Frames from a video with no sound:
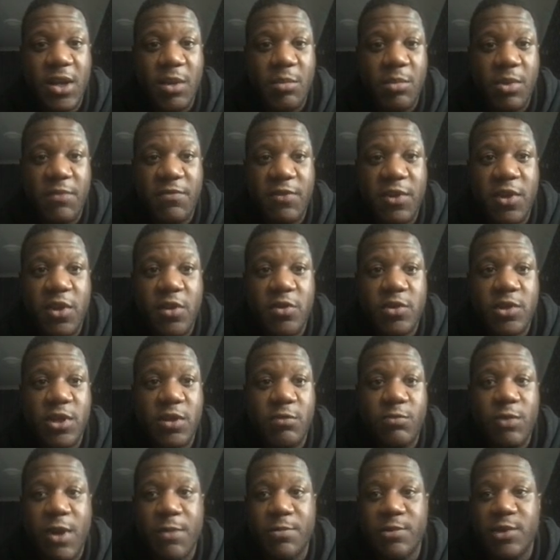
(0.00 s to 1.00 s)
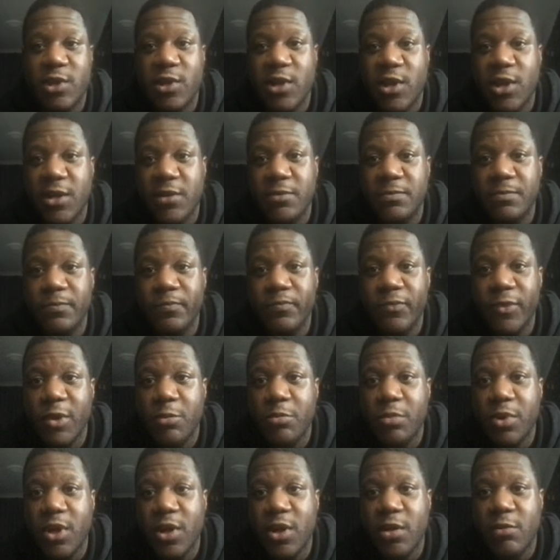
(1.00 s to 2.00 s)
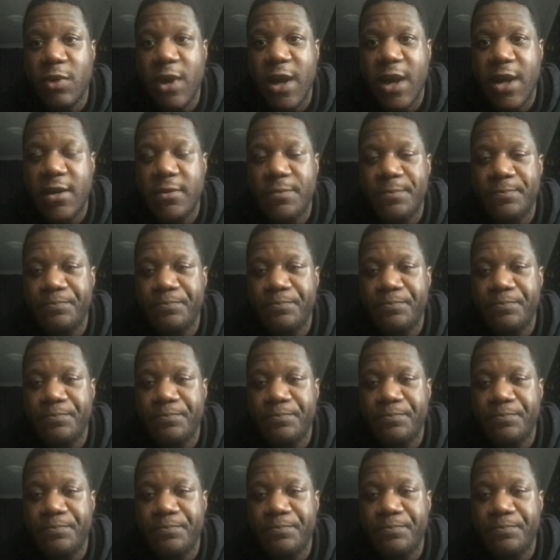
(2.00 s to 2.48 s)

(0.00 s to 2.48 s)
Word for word: But if you go to the website, by the way,